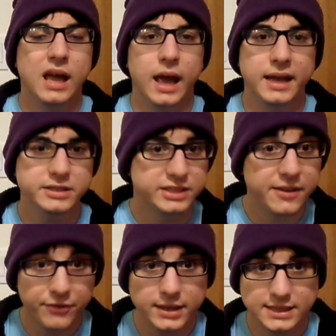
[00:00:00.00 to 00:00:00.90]
and she
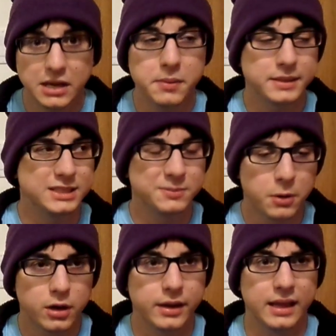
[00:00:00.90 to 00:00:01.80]
finds out about this
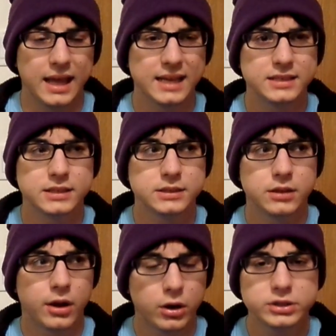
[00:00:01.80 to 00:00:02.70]
party, and
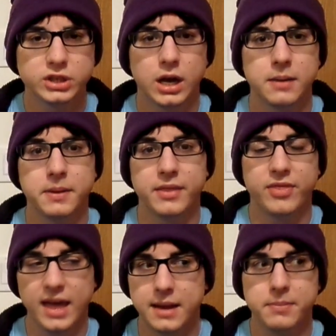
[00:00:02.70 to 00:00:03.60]
her job then